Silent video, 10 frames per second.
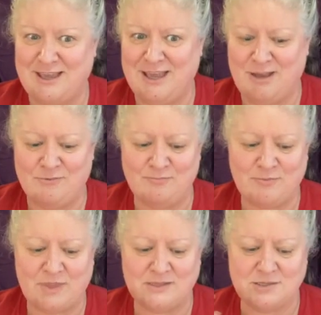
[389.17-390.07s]
Um,
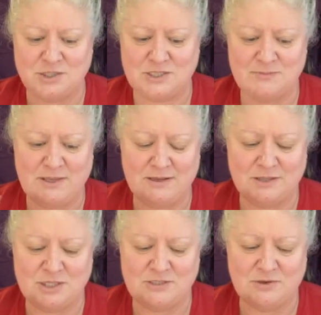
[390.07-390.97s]
so she's
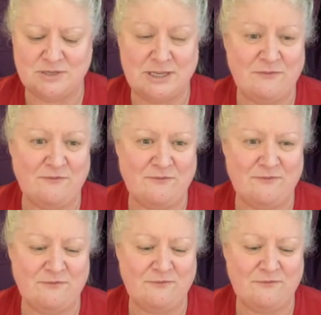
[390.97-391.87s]
been, she's on year
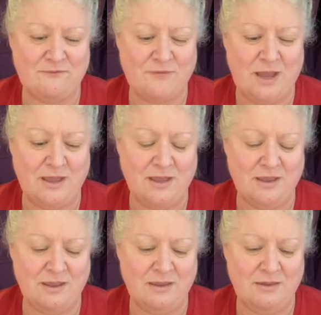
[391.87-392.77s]

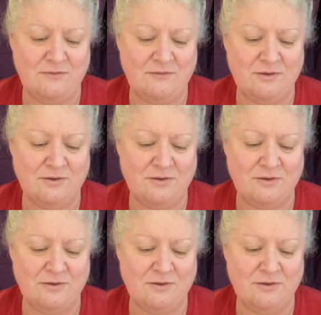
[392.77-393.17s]
five.